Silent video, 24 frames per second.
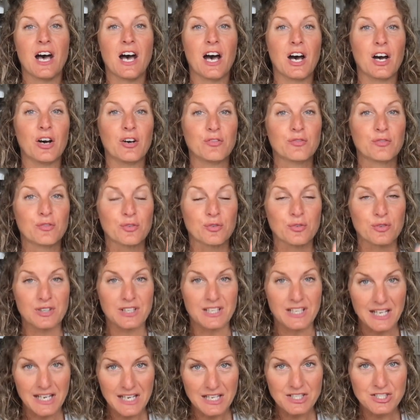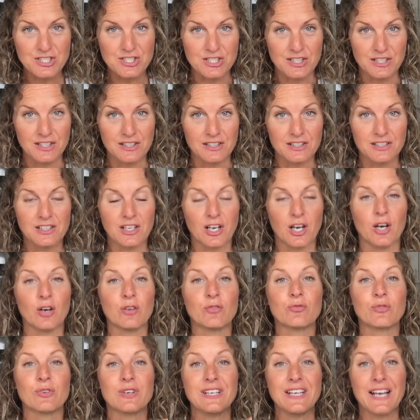of creation
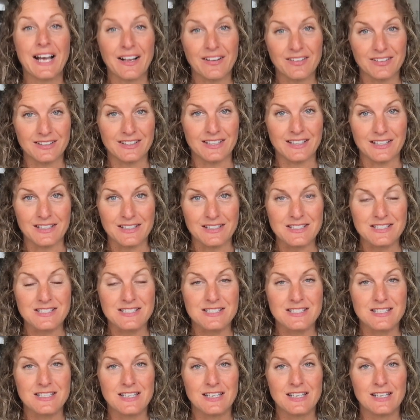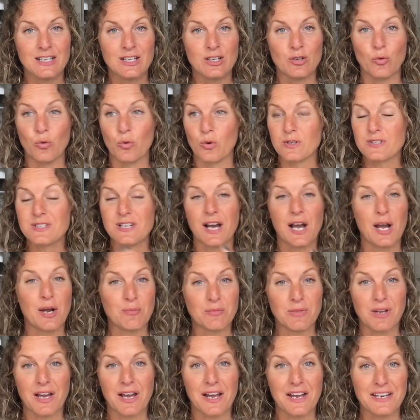of realities or
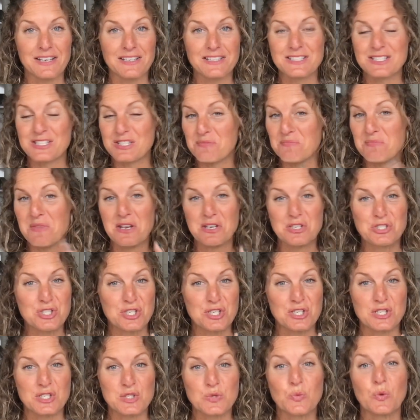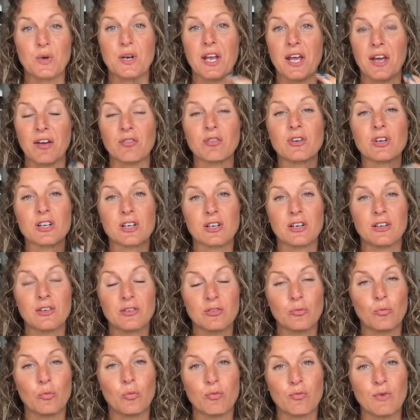timelines, dimensions, whatever
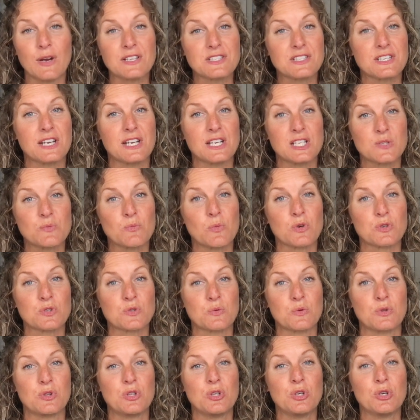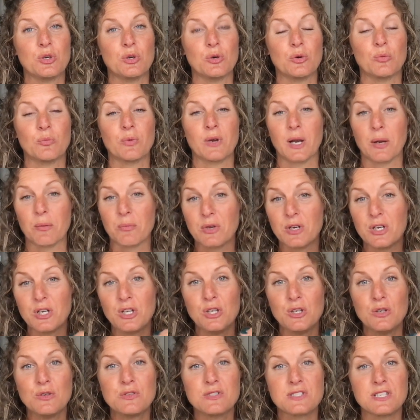resonates most with you, but I'm going to
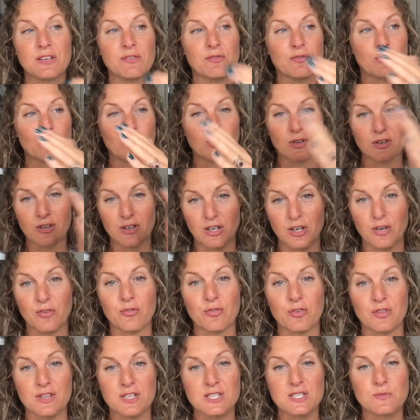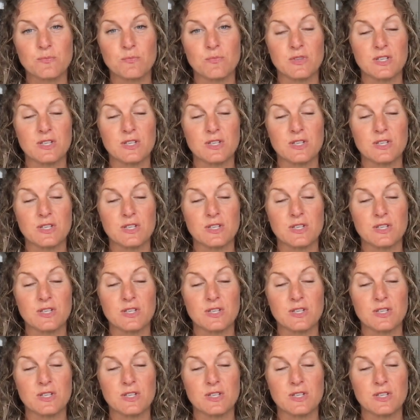use it for, for this